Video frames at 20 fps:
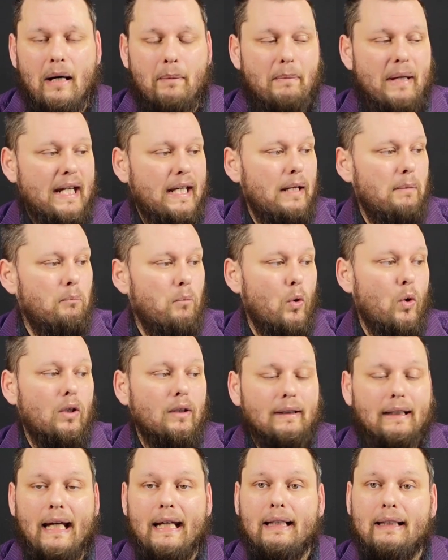make it
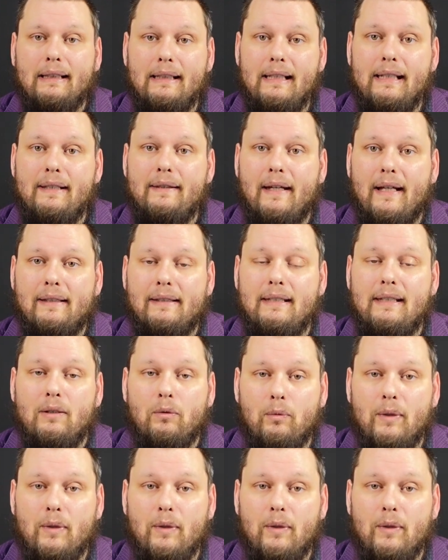more likely that the